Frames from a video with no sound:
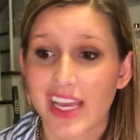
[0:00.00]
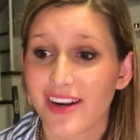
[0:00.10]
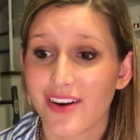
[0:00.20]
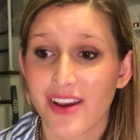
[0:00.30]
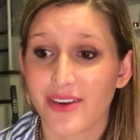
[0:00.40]
I
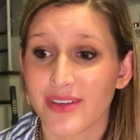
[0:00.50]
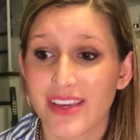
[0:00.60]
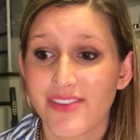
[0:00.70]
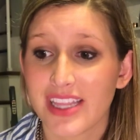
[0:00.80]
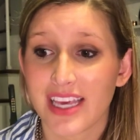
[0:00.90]
don't know,
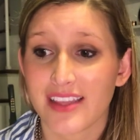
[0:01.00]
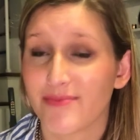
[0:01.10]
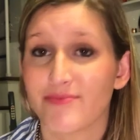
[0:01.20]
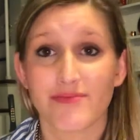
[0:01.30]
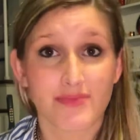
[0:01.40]
even like
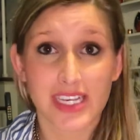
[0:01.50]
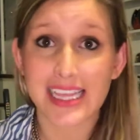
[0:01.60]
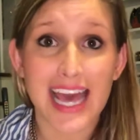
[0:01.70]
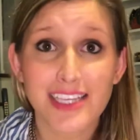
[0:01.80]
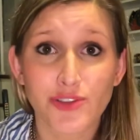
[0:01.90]
the
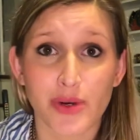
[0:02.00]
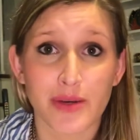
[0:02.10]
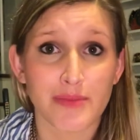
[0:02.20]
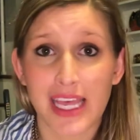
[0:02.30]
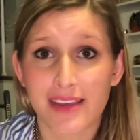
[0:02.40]

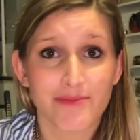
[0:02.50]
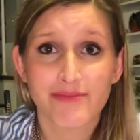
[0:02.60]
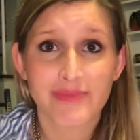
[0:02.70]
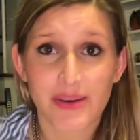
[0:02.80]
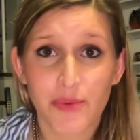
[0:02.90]
classroom, like
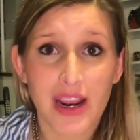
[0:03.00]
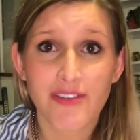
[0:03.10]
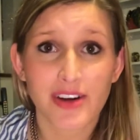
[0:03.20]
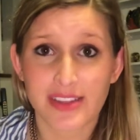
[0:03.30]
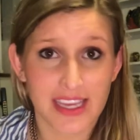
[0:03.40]

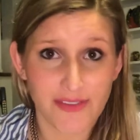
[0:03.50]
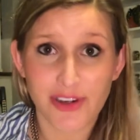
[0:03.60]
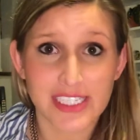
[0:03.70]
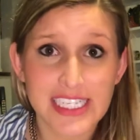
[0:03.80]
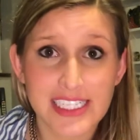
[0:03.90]
wherever, like if
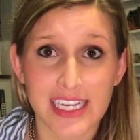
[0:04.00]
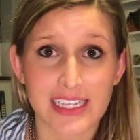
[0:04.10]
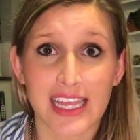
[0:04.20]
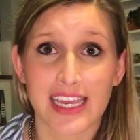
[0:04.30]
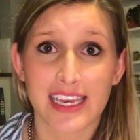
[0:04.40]
you're
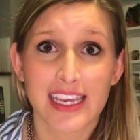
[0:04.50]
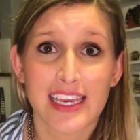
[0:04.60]
teaching, like,